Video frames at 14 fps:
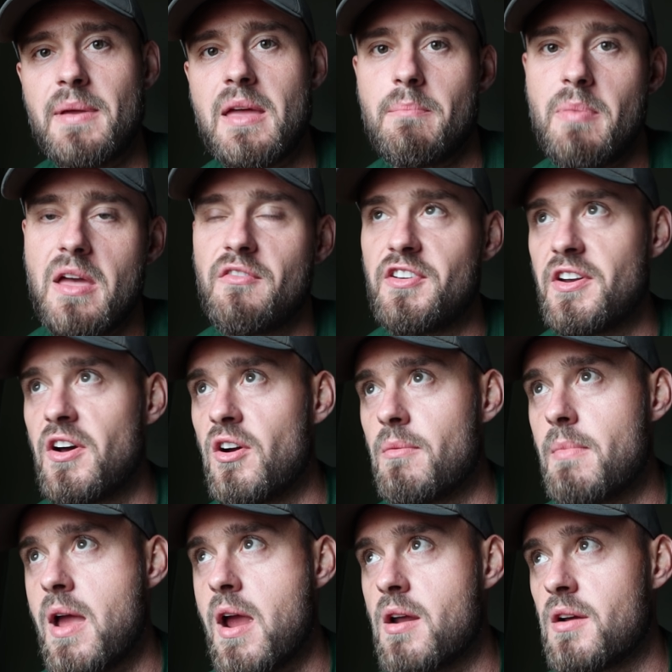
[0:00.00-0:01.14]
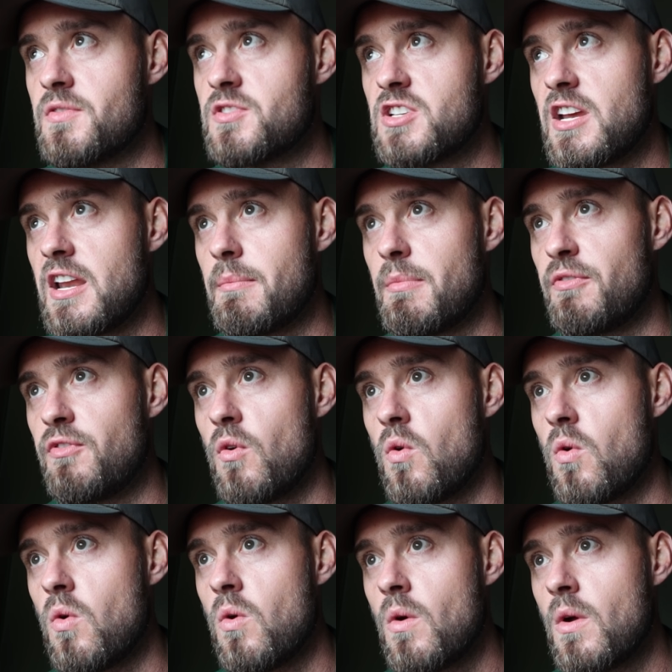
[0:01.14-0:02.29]
be a bit of a nightmare, and I've seen it
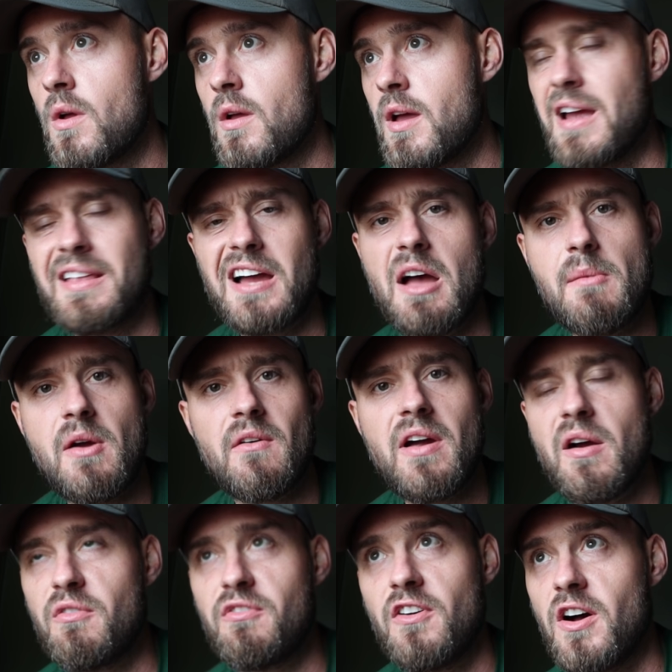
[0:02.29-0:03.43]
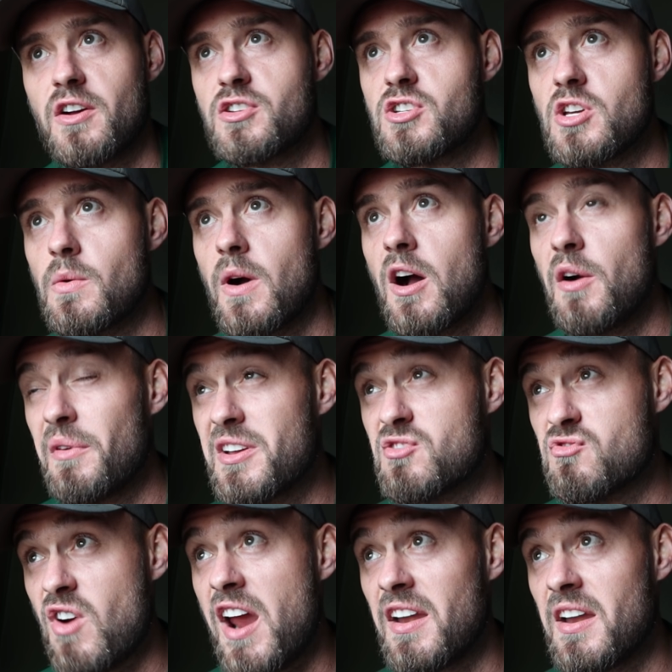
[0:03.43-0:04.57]
before. It doesn't matter how fast you are, when
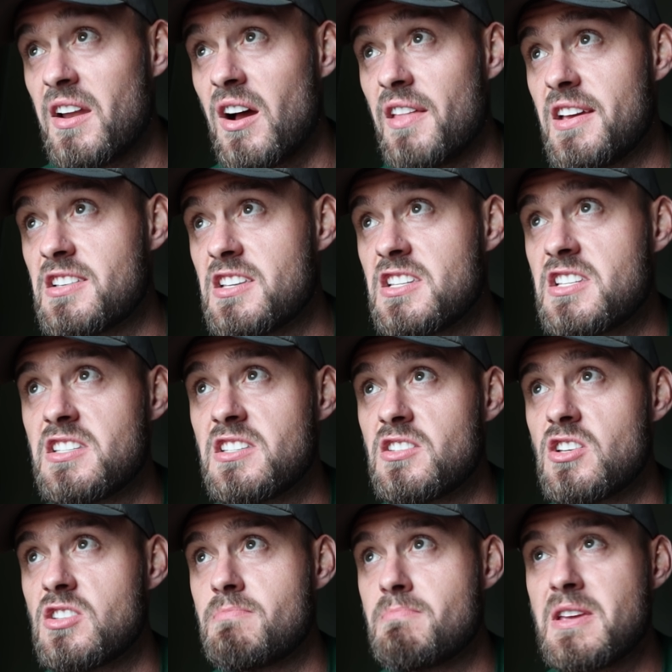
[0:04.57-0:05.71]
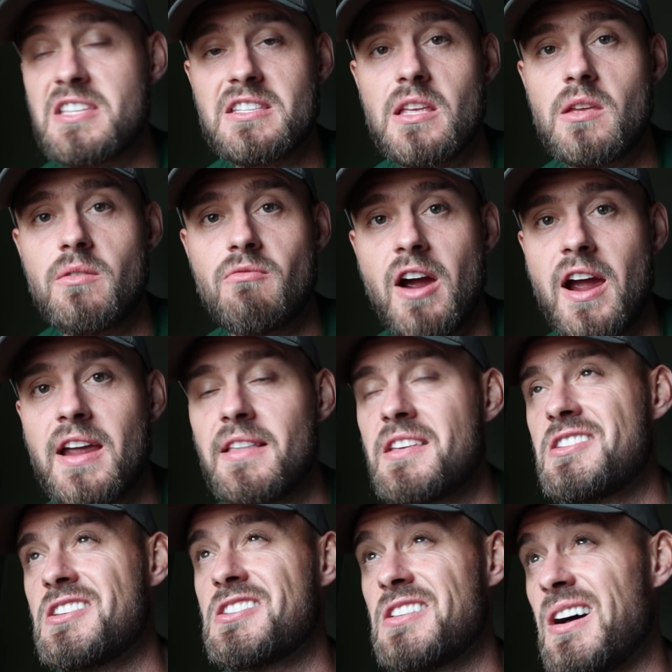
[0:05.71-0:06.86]
it's raining like this isn't just misty rain,
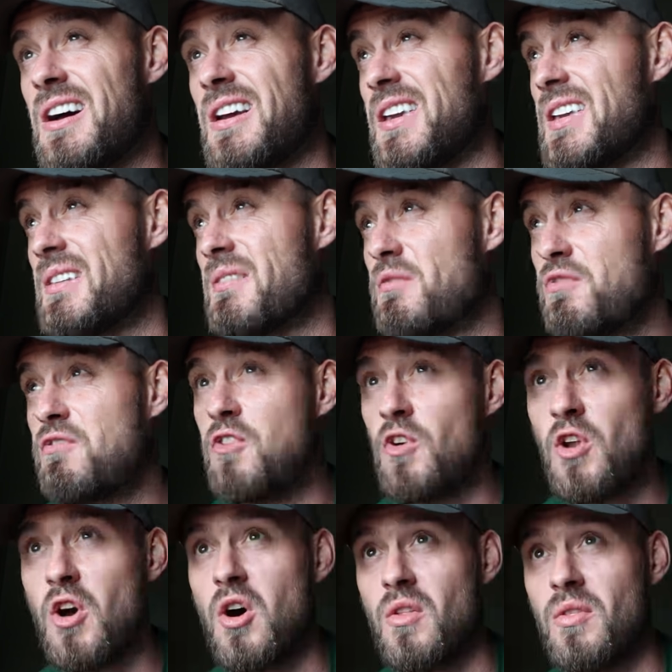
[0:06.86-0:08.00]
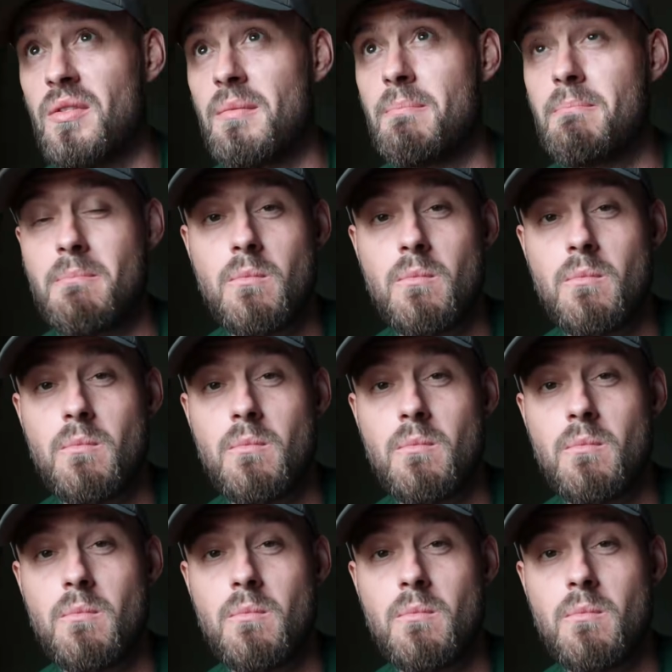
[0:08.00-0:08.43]
this is like full on